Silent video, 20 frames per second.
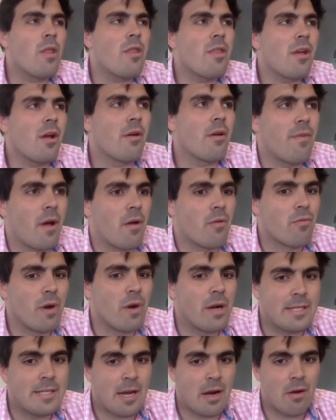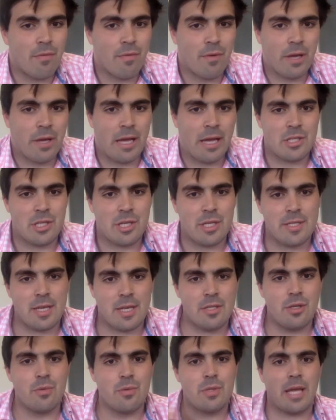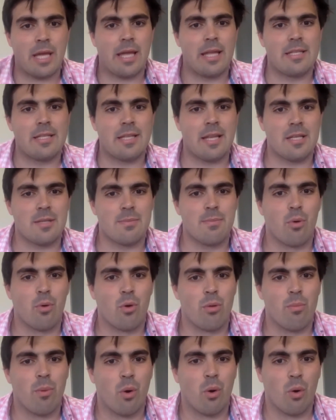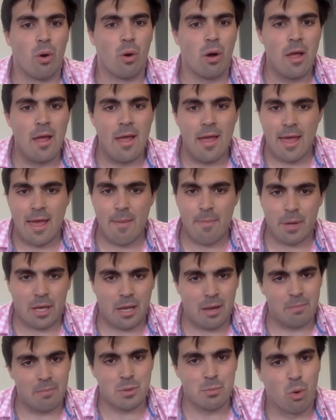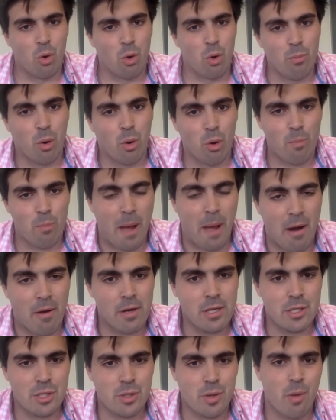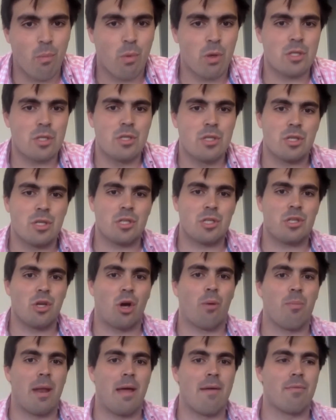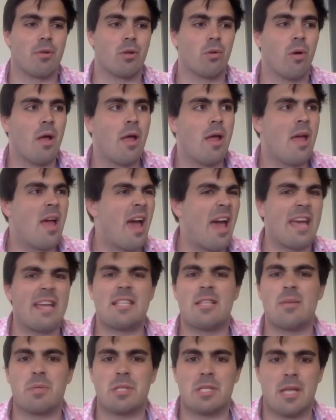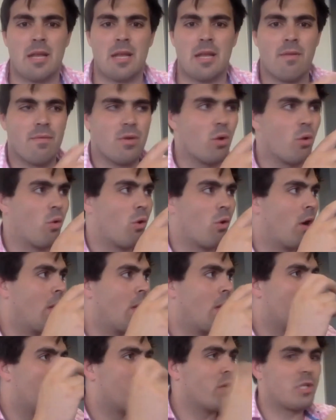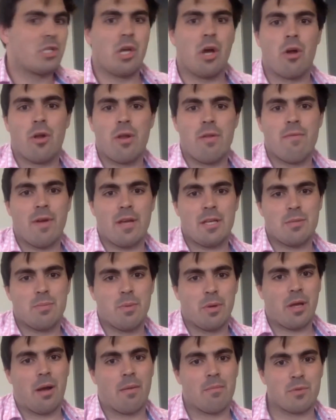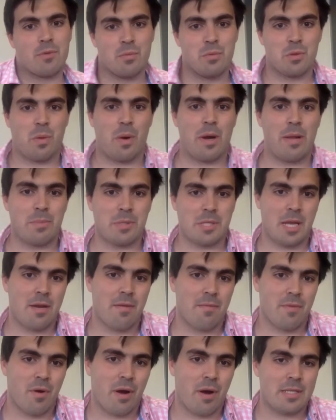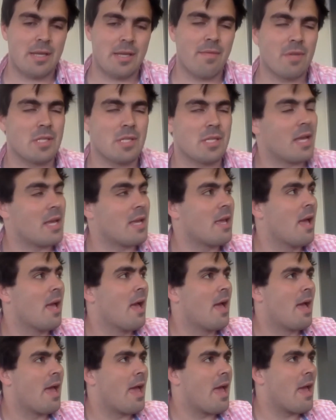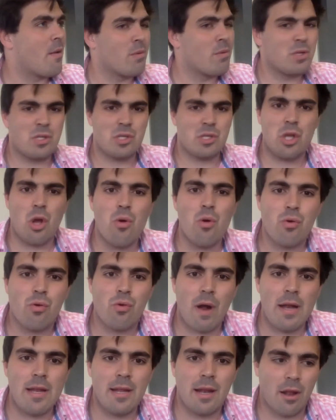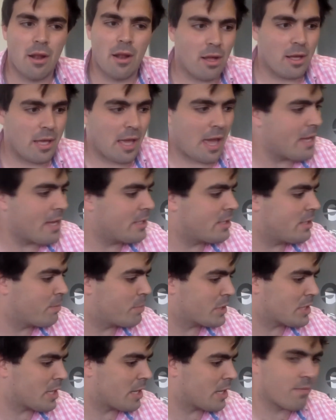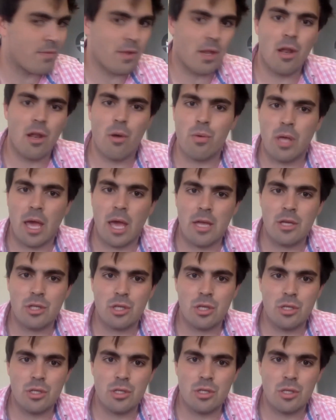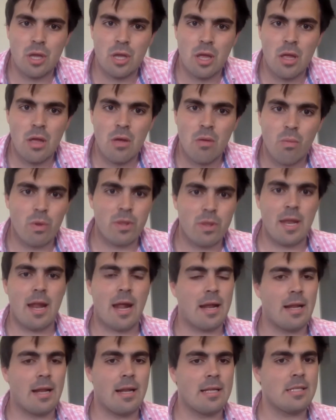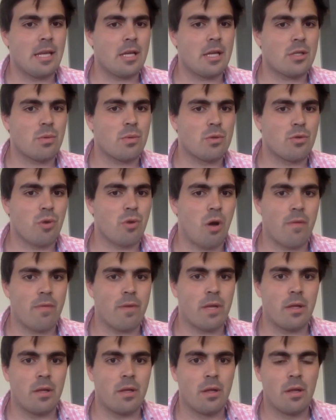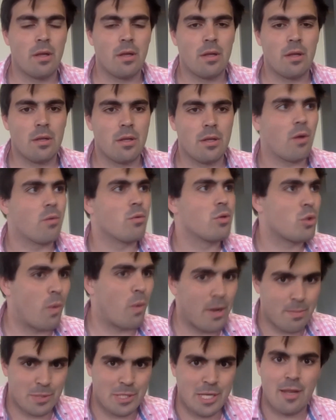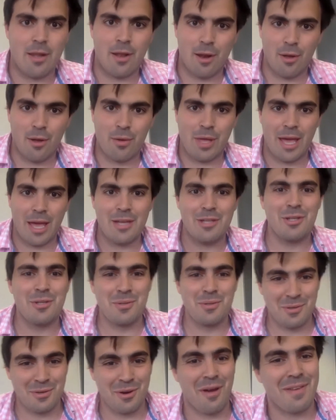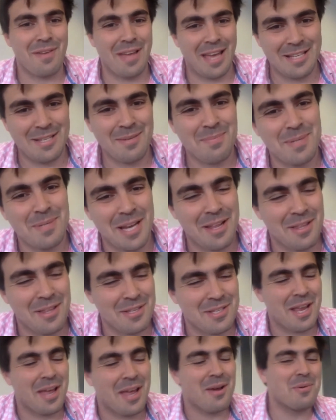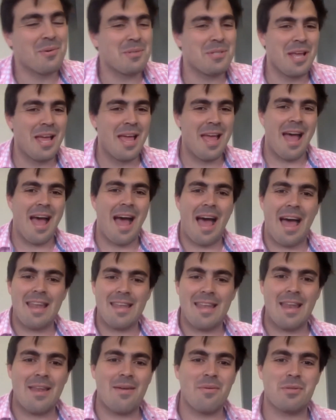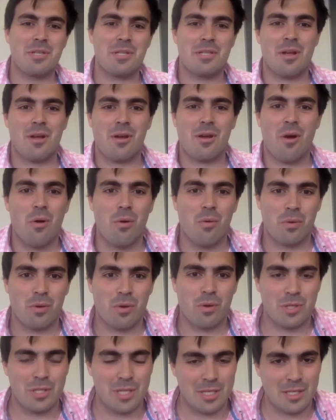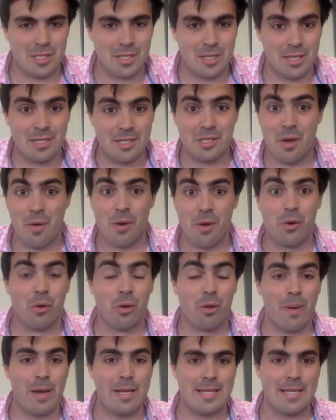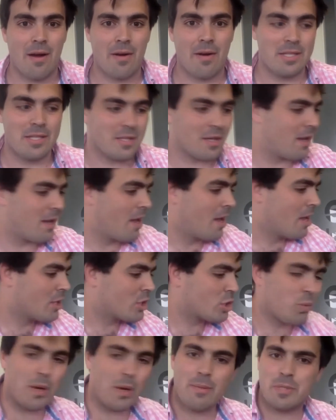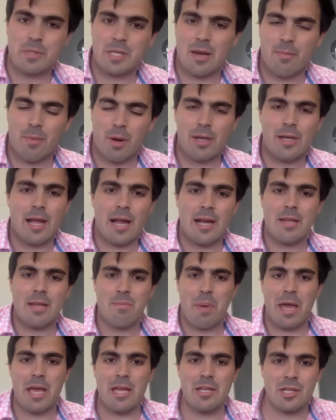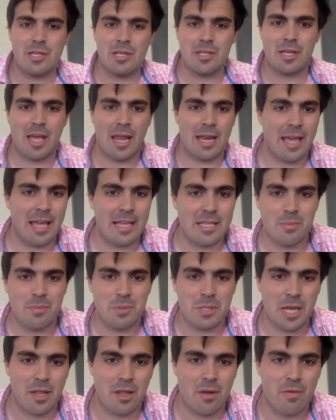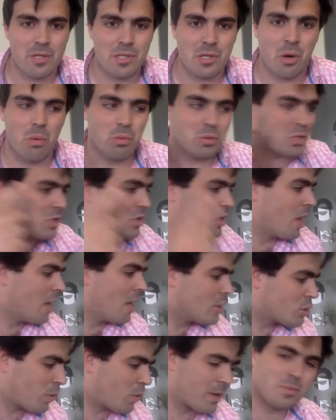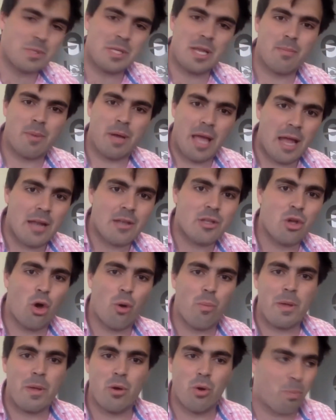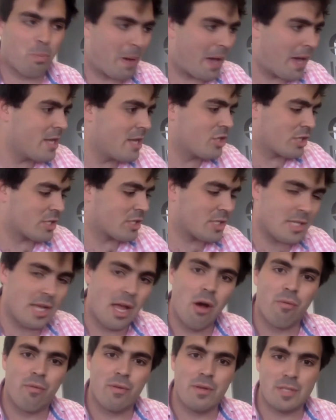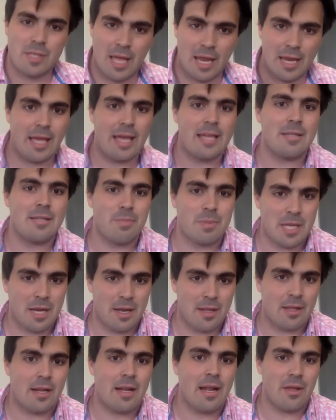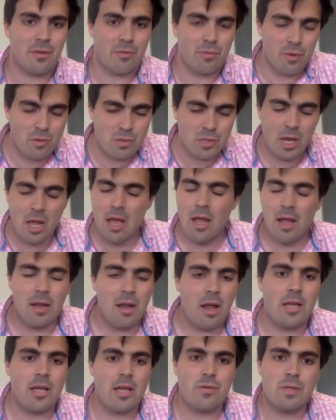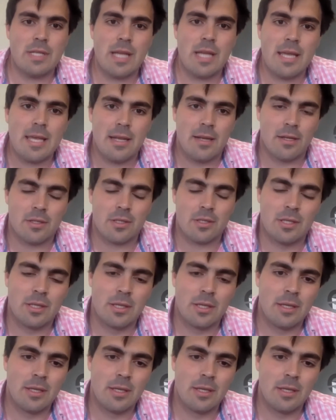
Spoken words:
thing I found really terrifying actually is as you dig into this more and more, it becomes more and more apparent. So it wasn't just top level, 80% of your return on investment comes from 20% of your activity. It was so granular, like 80% of the locations within analytics were driving, 20% of the locations were driving 80% of the sales. And then it was just like, oh gosh, this is going all the way down into 20% of my landing pages are getting 80% of the results, and 20% of my ad copy or page itself is getting 80% of the click-throughs. Like, it's ridiculous.